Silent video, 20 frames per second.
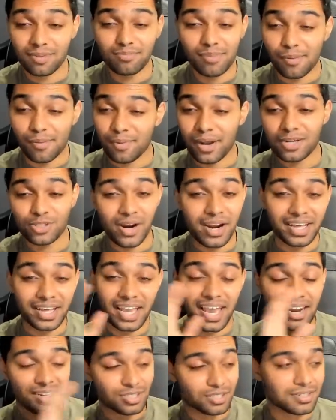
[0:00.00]
I'm not trying to
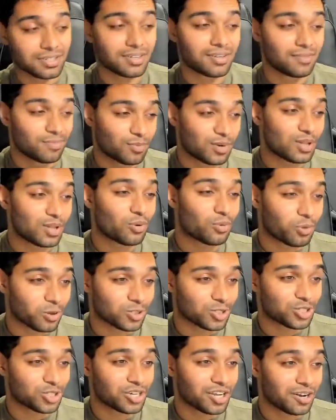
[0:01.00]
get into real world
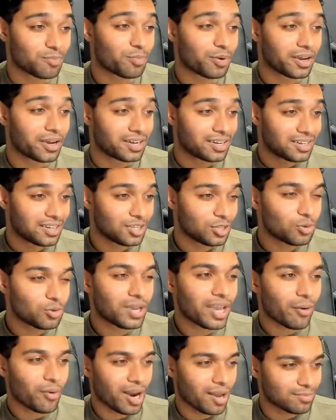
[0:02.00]
shit, but you
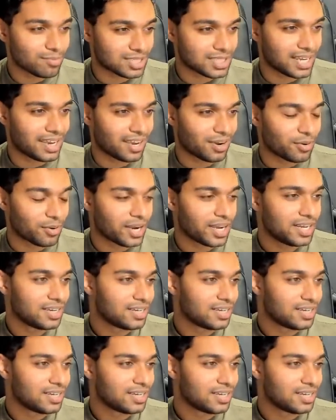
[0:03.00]
get what I'm saying, right?